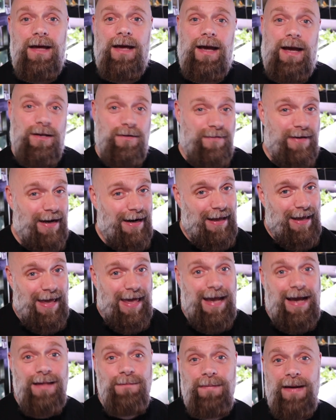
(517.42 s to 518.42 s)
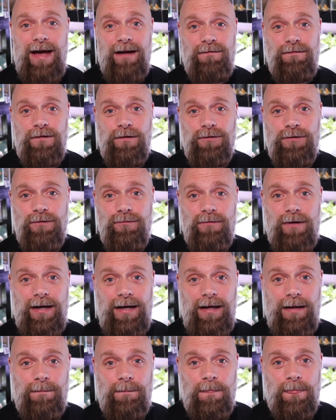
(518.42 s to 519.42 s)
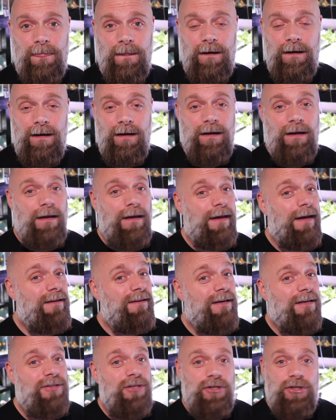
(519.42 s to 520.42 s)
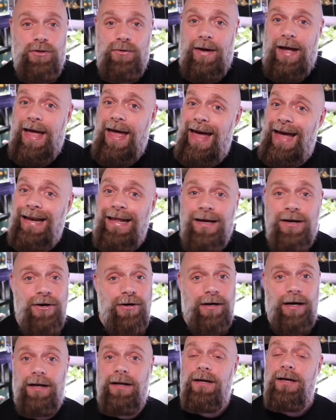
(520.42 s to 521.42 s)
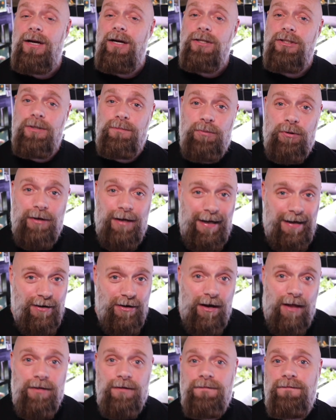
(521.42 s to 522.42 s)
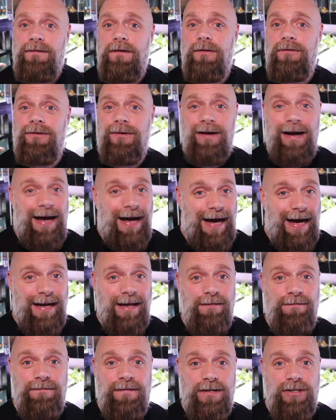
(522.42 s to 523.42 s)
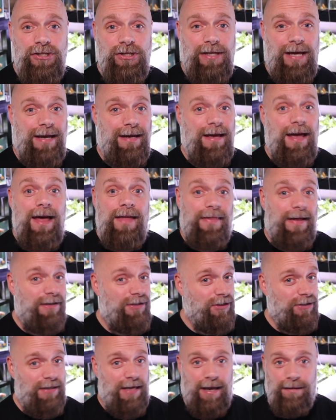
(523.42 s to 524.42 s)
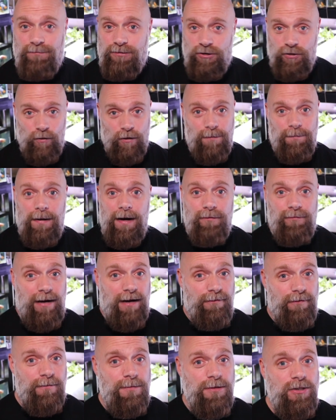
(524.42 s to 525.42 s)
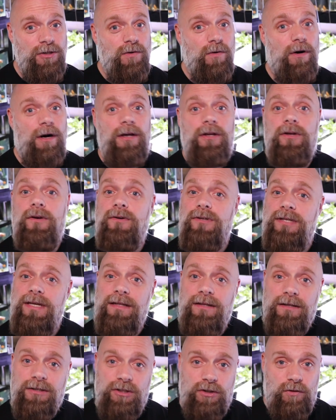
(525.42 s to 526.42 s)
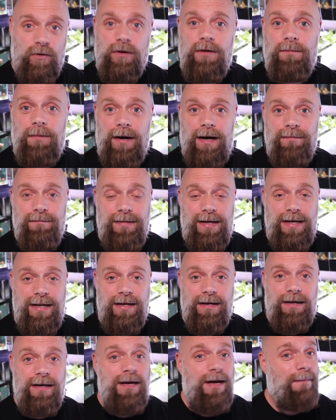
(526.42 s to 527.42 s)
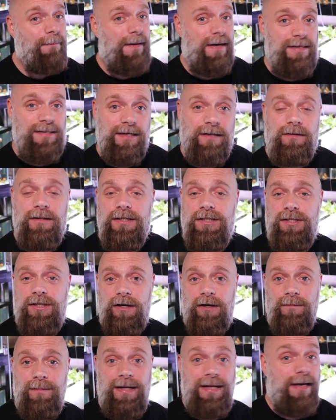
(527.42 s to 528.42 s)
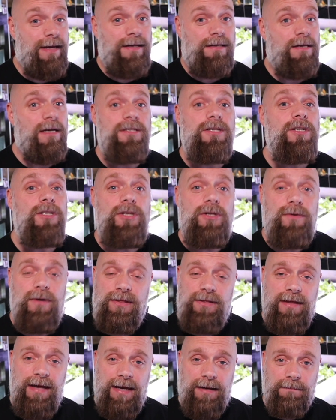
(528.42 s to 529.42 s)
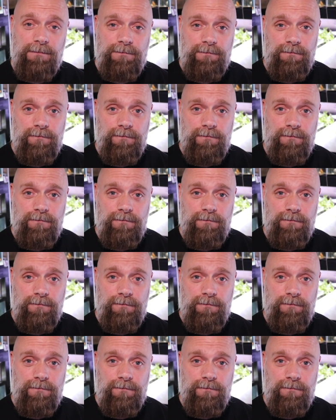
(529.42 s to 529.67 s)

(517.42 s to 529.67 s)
and you've got a hang on back filter running, it doesn't do any good to put another filter on a fish tank that just came store-bought right from the store using the store-bought media, basically sterile media. It doesn't do a thing.